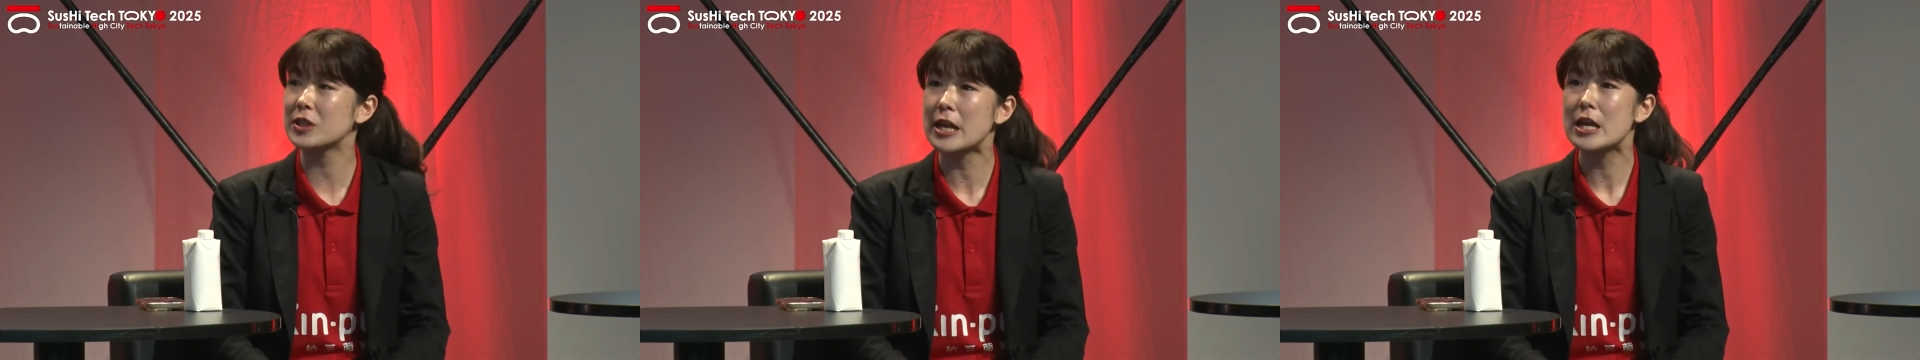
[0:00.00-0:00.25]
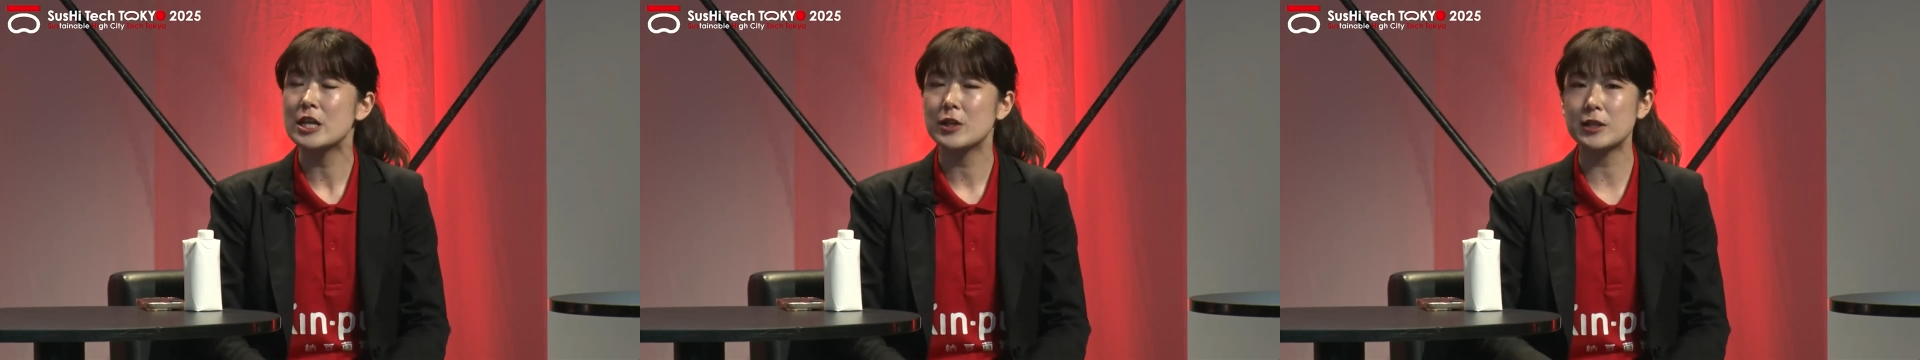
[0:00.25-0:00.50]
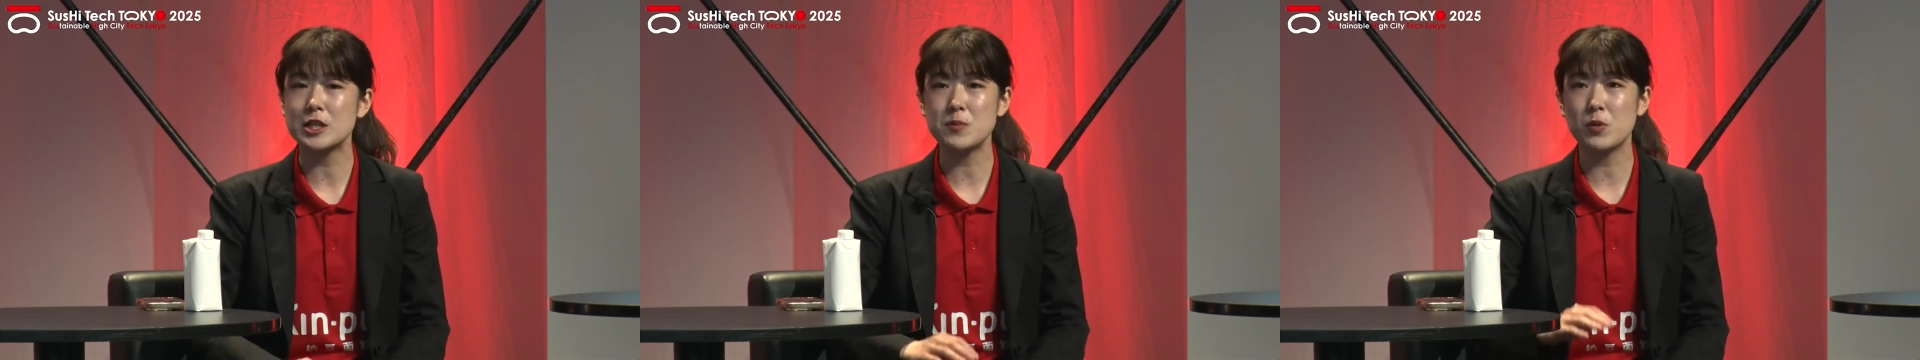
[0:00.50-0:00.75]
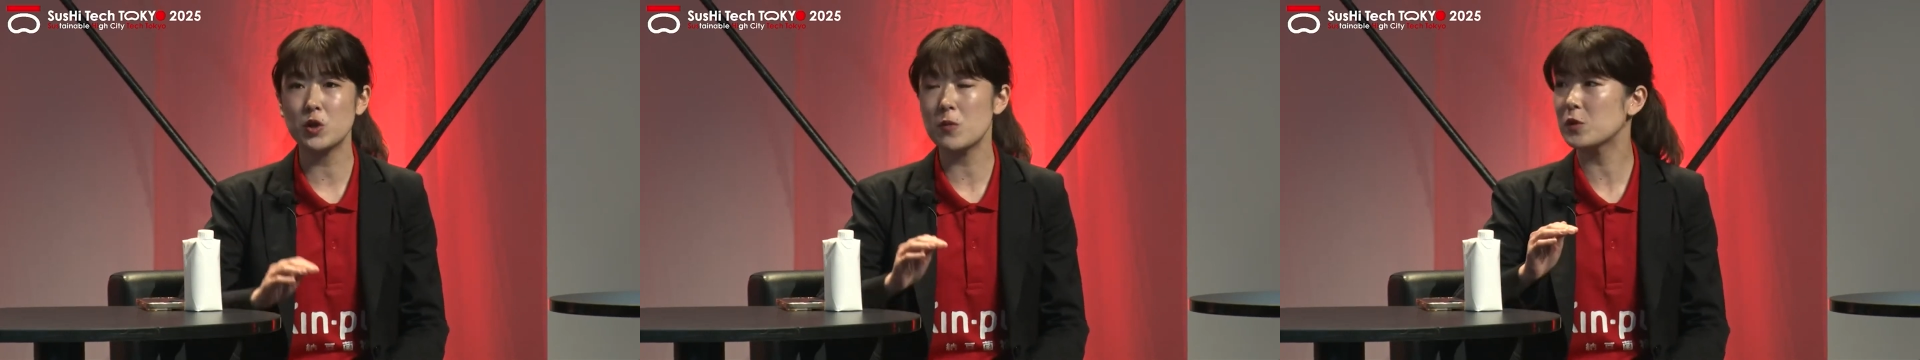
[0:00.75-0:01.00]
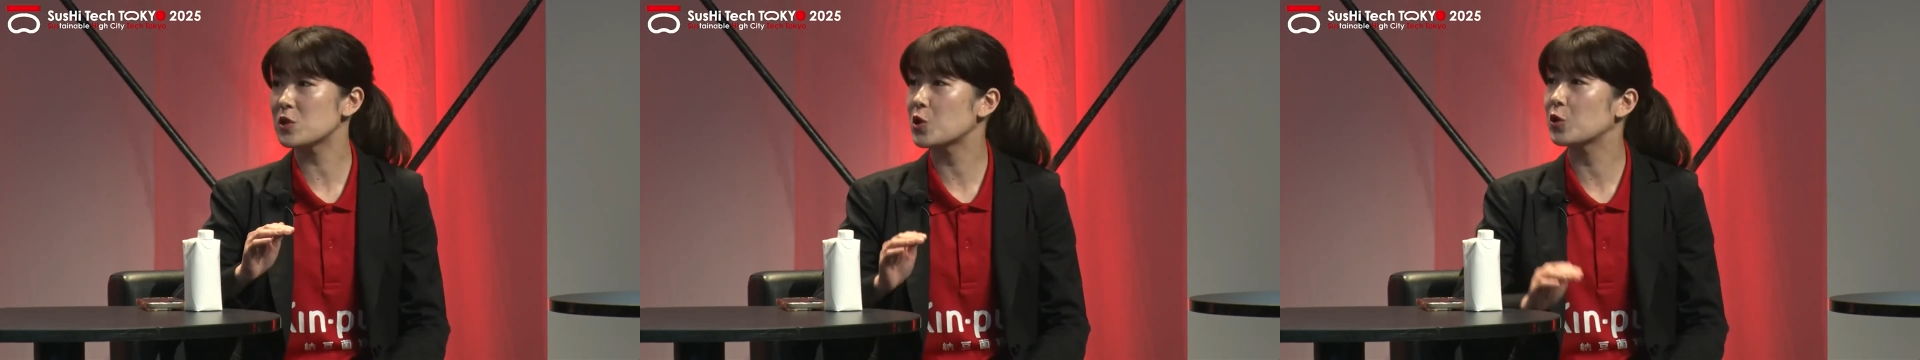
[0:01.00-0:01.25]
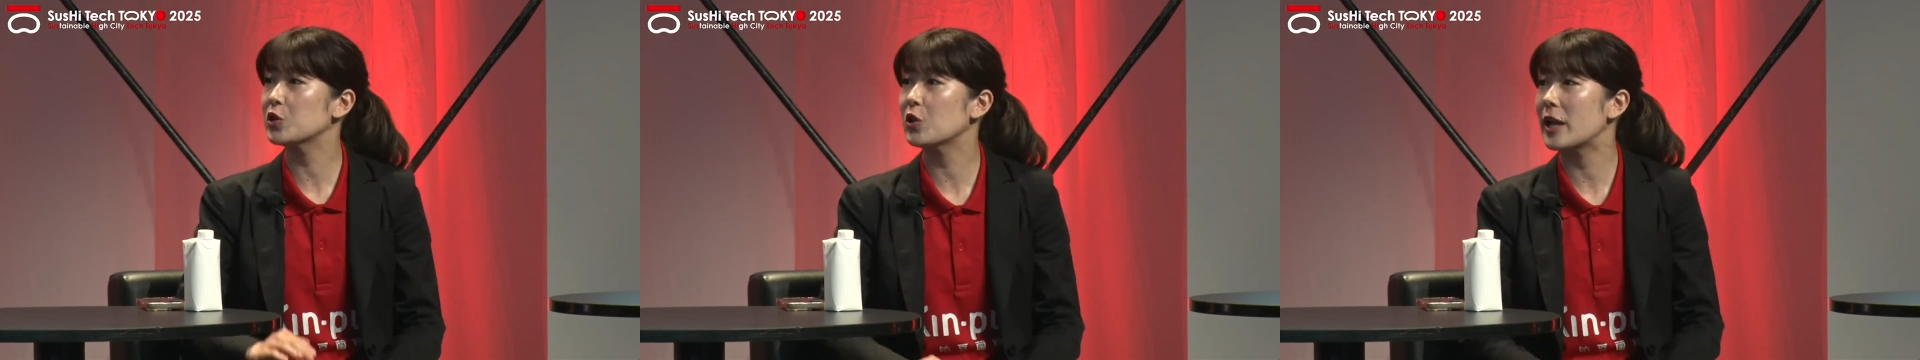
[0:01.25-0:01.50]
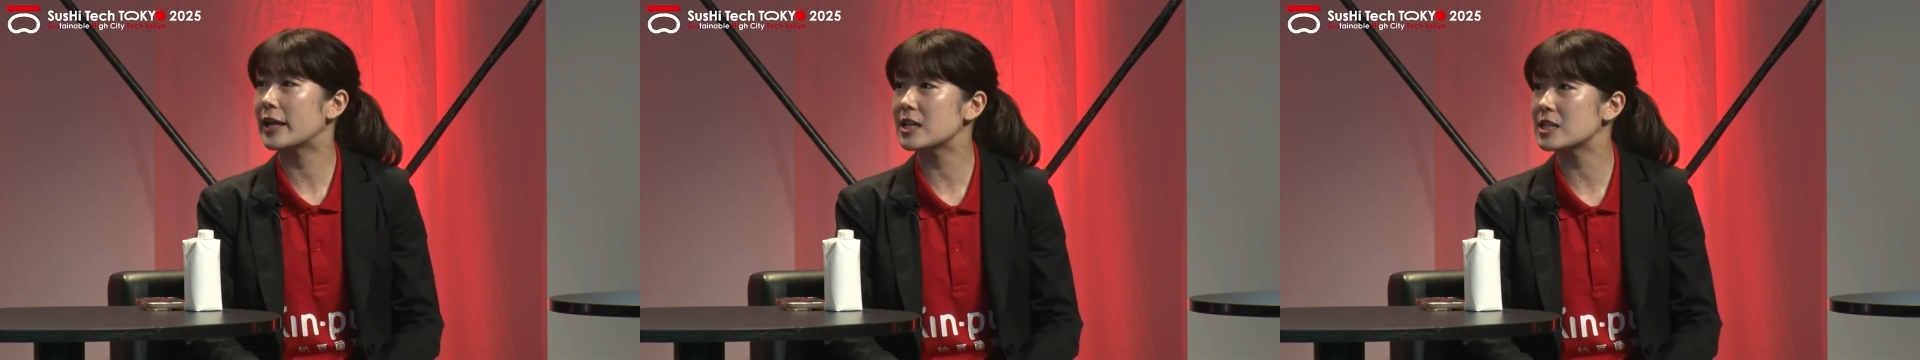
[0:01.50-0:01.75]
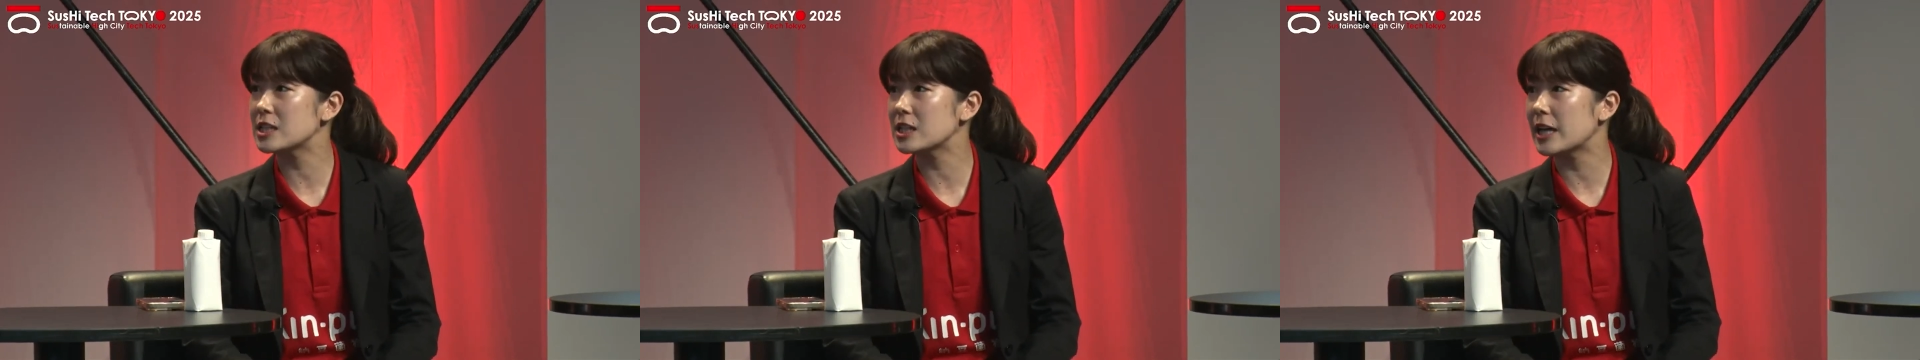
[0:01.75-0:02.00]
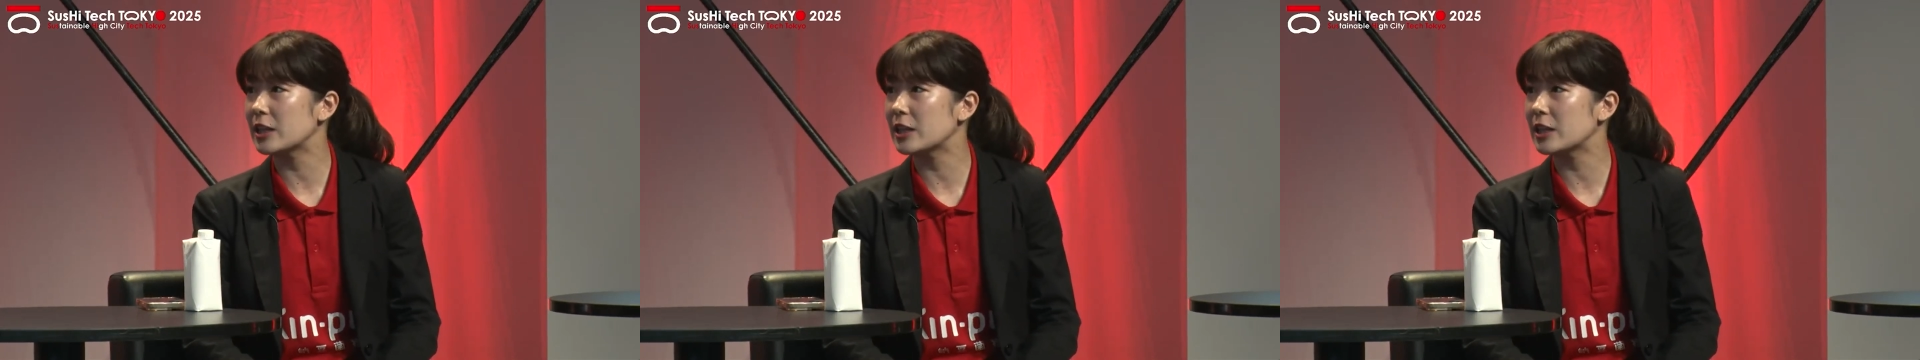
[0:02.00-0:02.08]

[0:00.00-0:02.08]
we can focus more on quality.